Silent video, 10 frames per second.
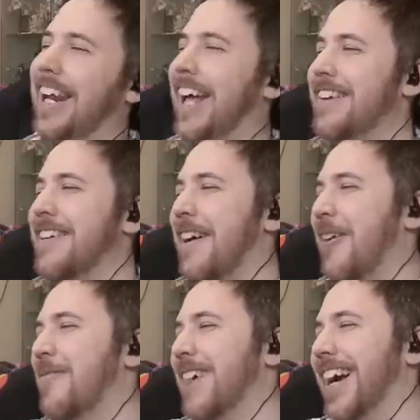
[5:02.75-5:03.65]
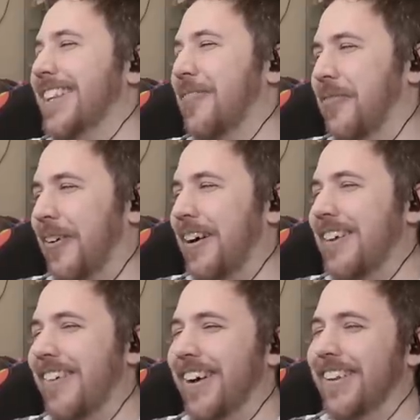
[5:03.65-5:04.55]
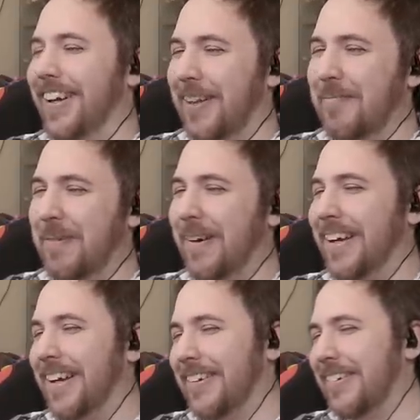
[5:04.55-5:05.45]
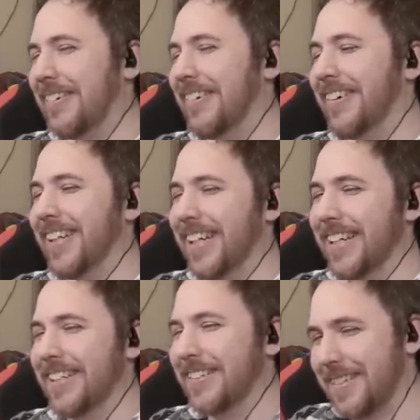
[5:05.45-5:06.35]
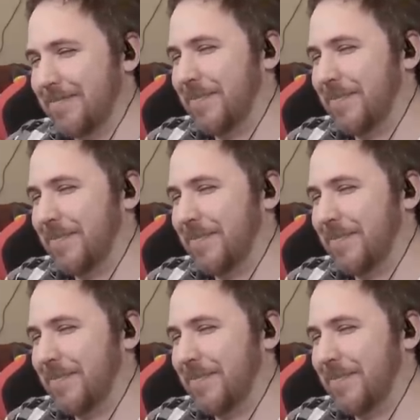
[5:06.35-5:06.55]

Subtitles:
I don't know, man. The furry one looking pretty cool. He could use some